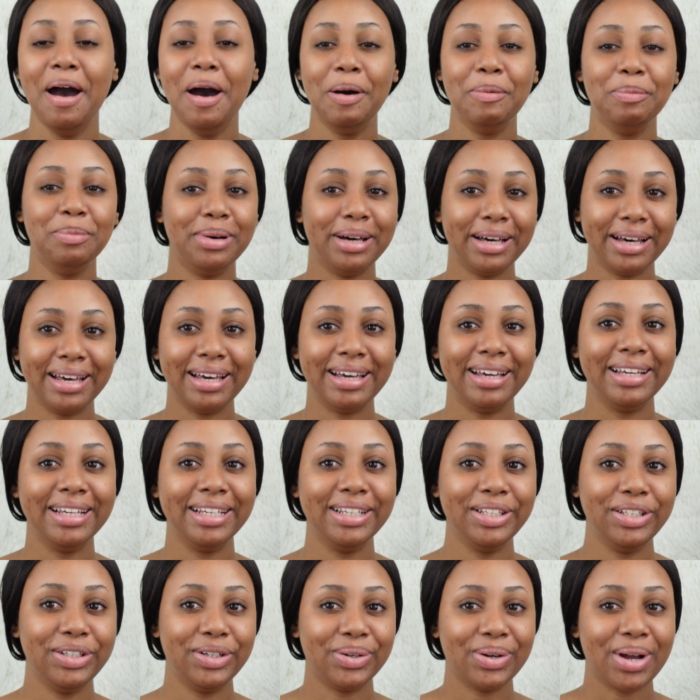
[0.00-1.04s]

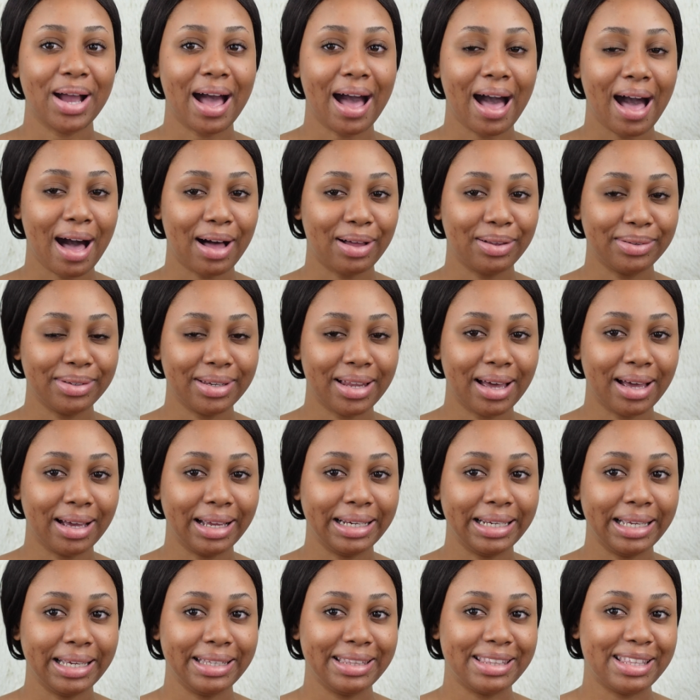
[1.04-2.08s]
But you're
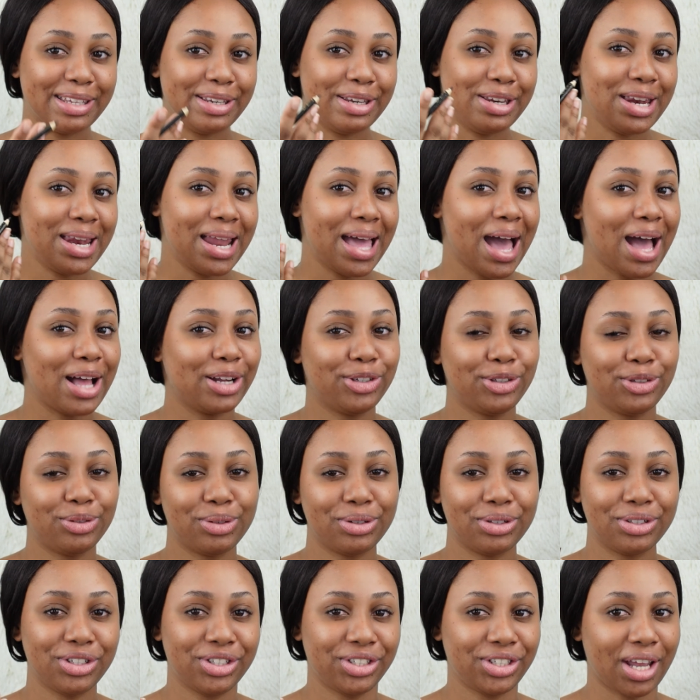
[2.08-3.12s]
outlining the
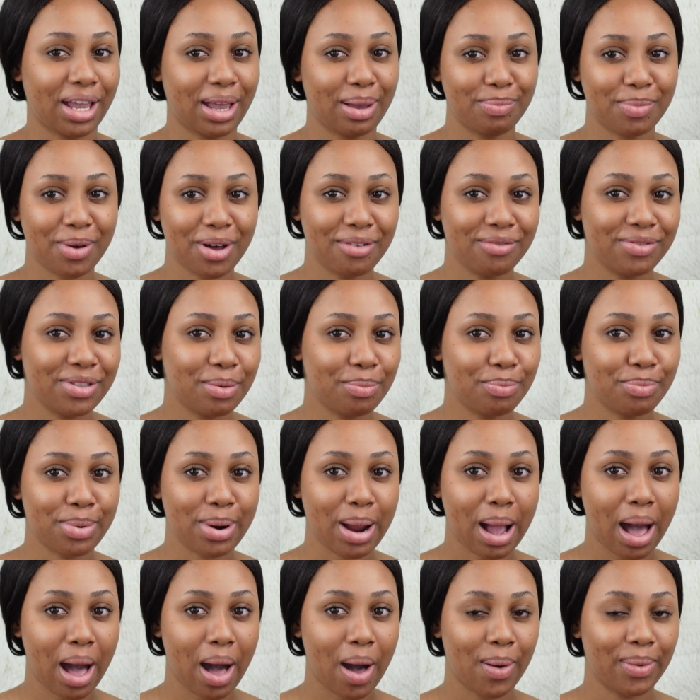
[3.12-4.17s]
natural shape of the
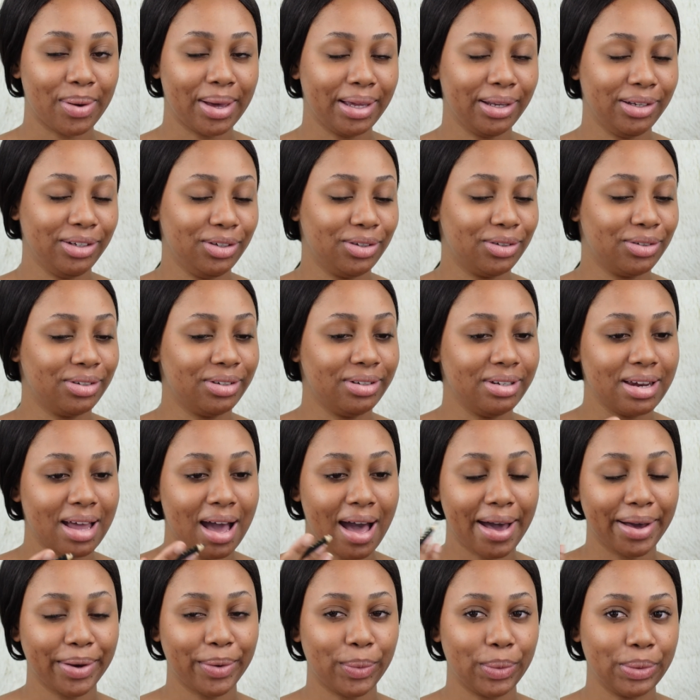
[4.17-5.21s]
brow, and you're
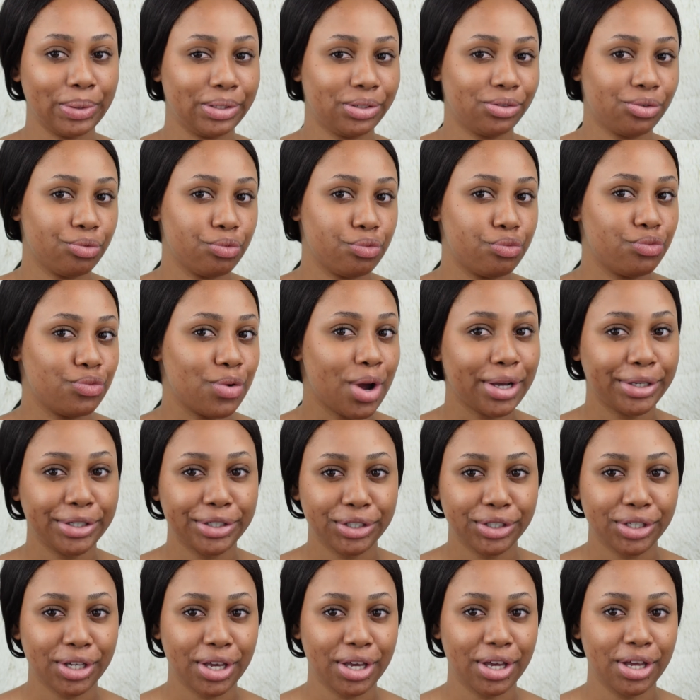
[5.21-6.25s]
not going to
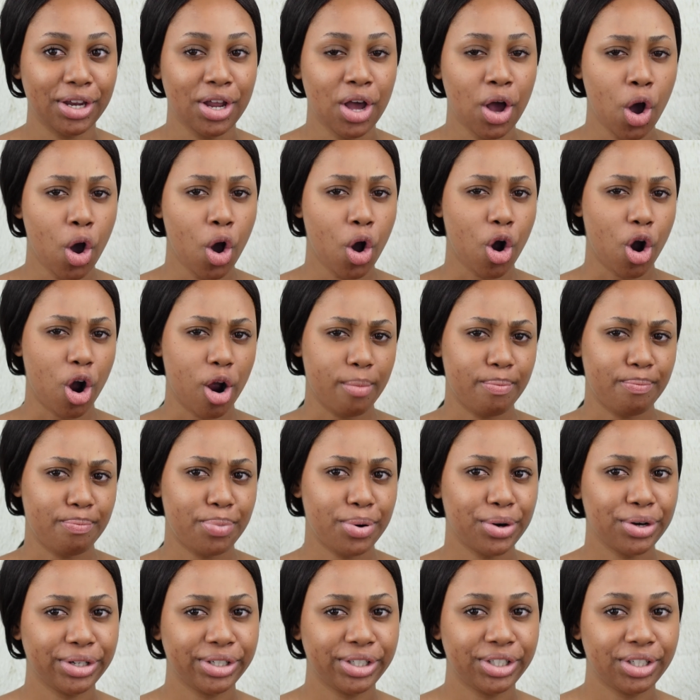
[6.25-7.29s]
rush it or
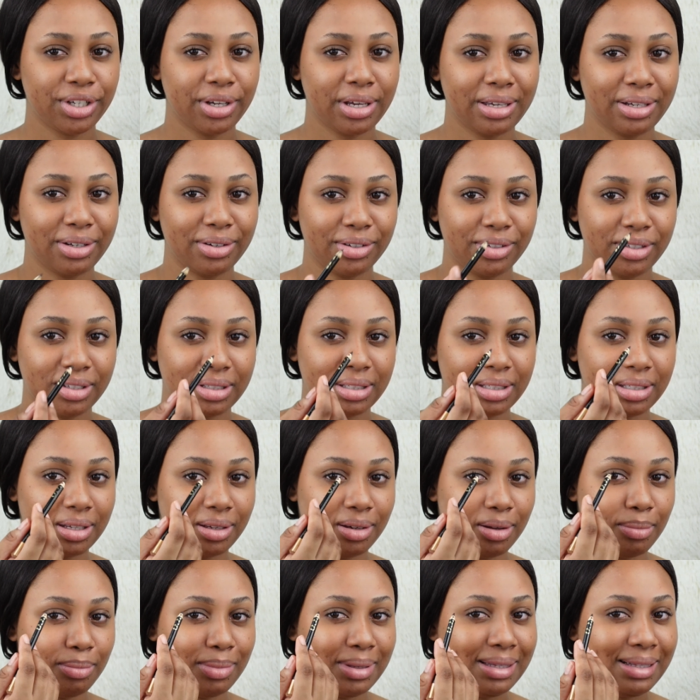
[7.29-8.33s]
push it. You're just going
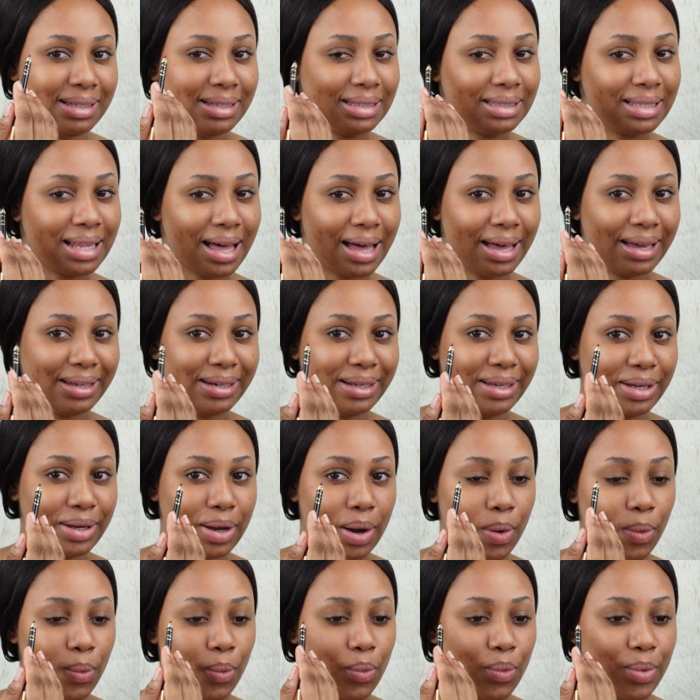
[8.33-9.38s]
to be gliding
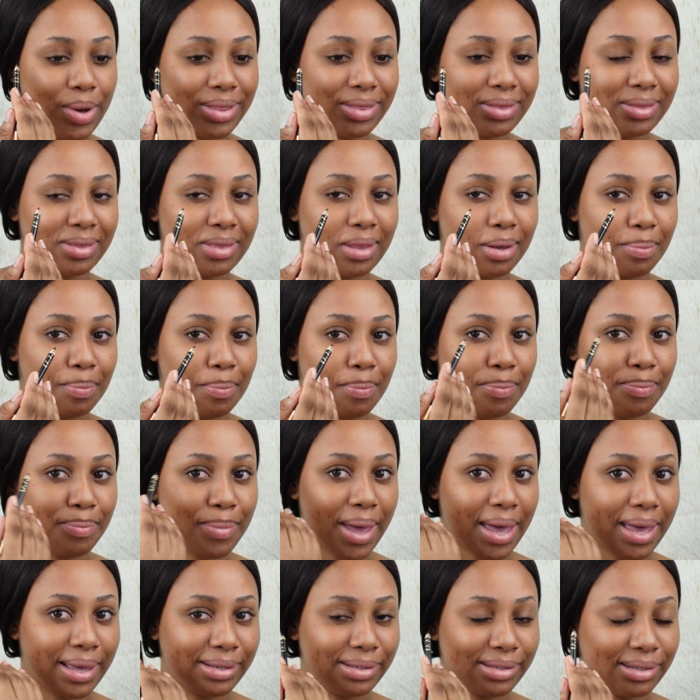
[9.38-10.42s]
with the
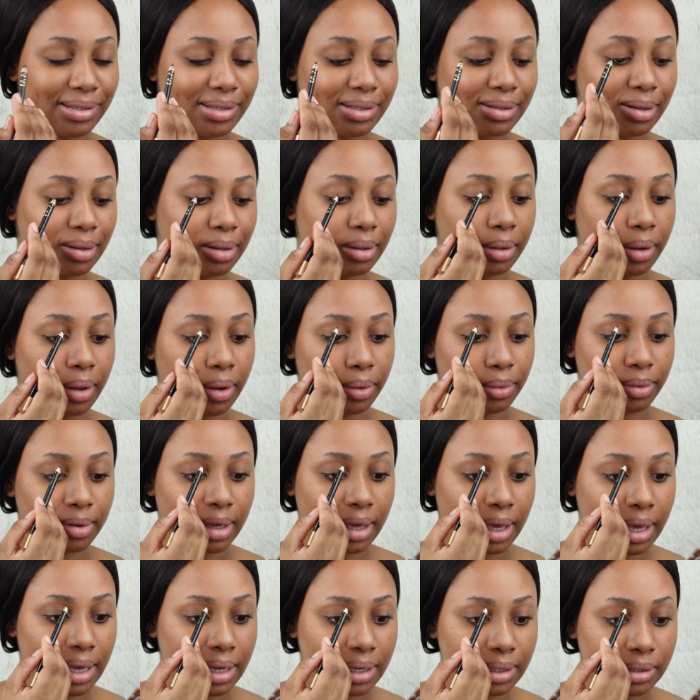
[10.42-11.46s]
pencil,
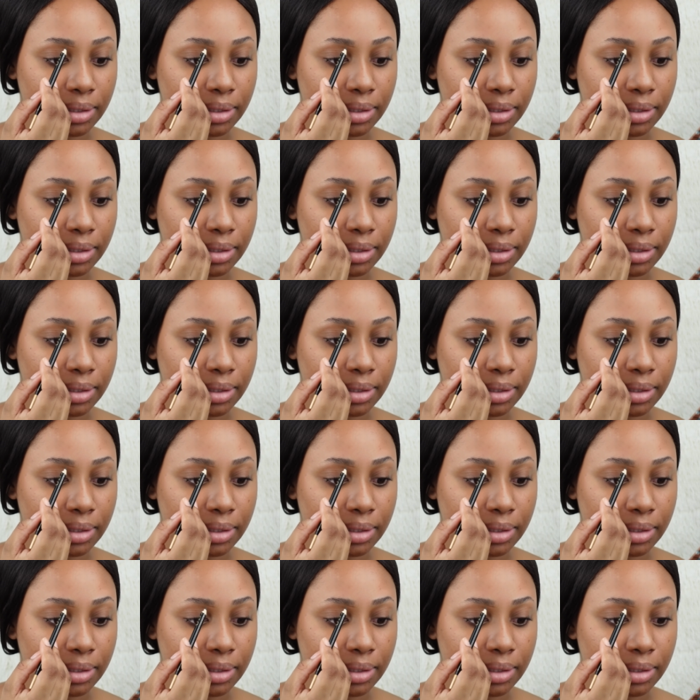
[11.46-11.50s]
okay?